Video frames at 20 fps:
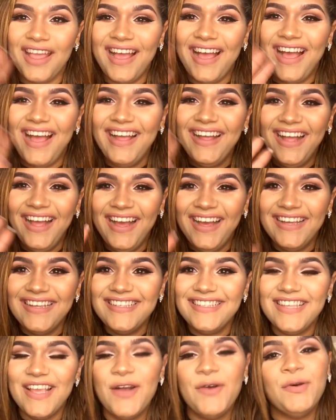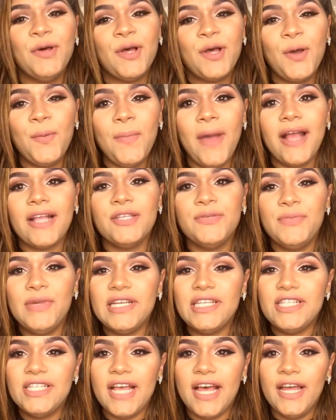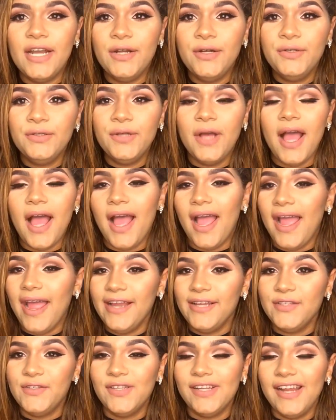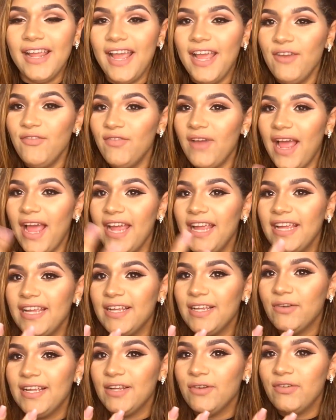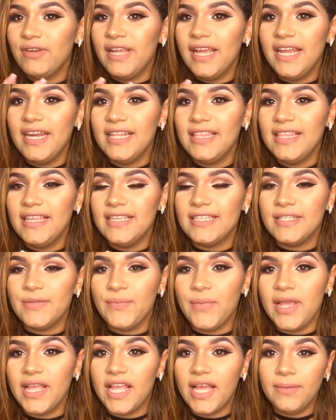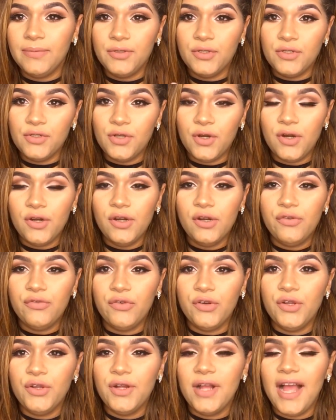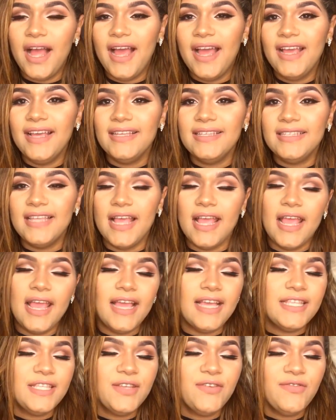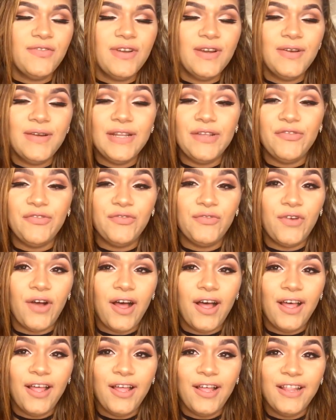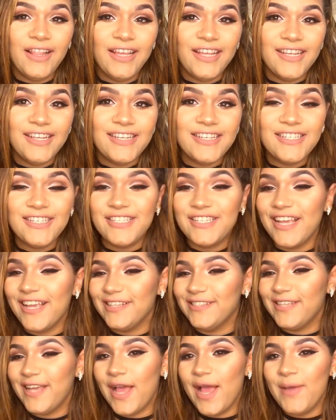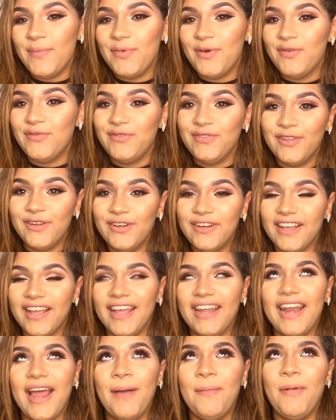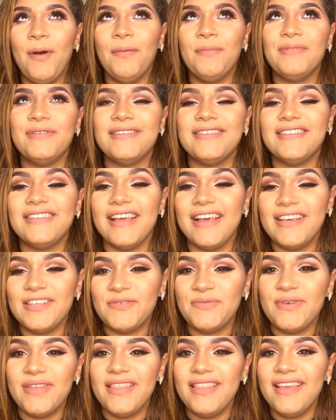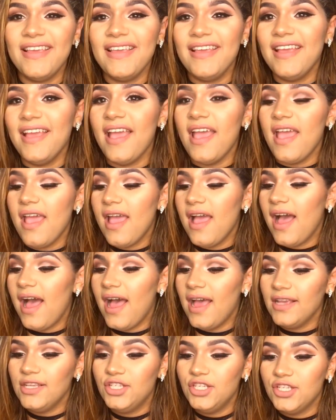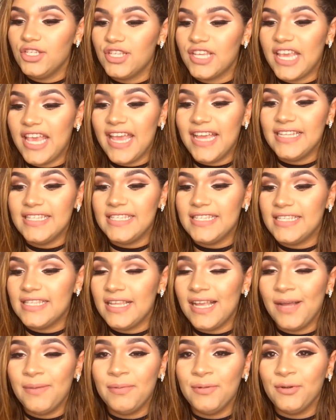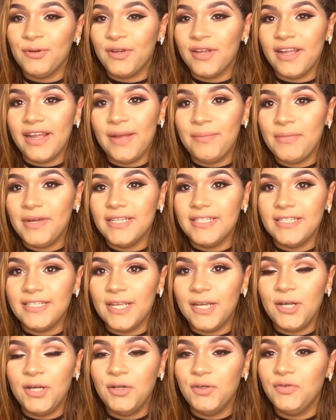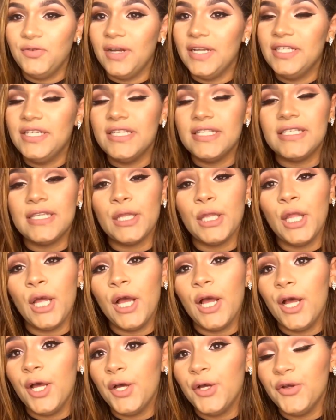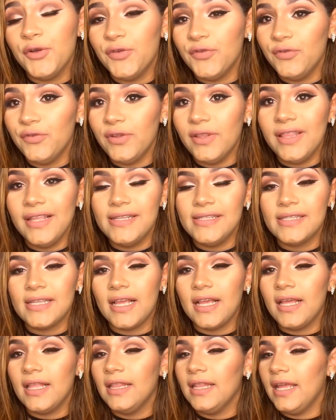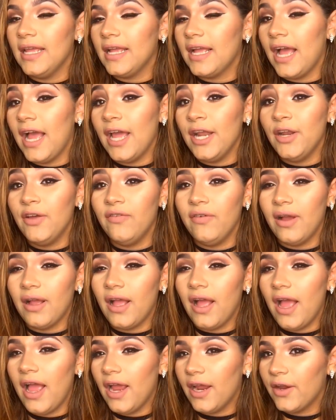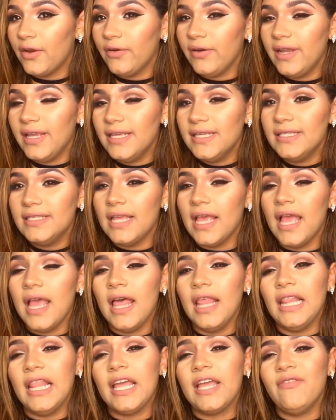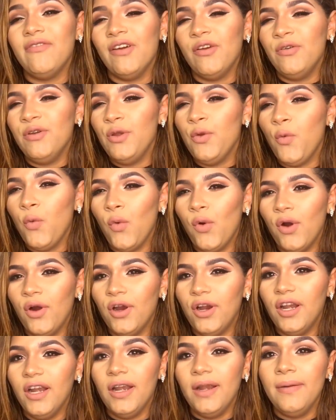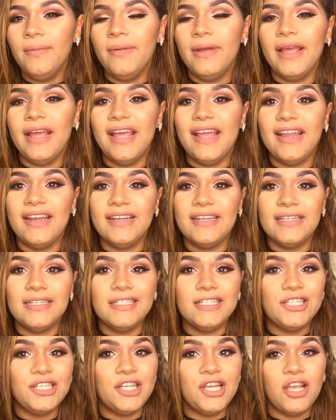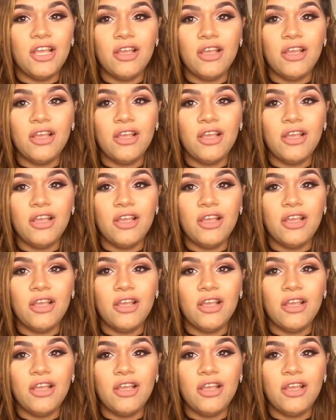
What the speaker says: Hi guys, welcome back to my channel, and today I created this makeup tutorial for you guys. It's a very fallish type of look and I'm obsessed with it. I just can't stop looking at myself. I just love this like kind of a cat crease, like very warm and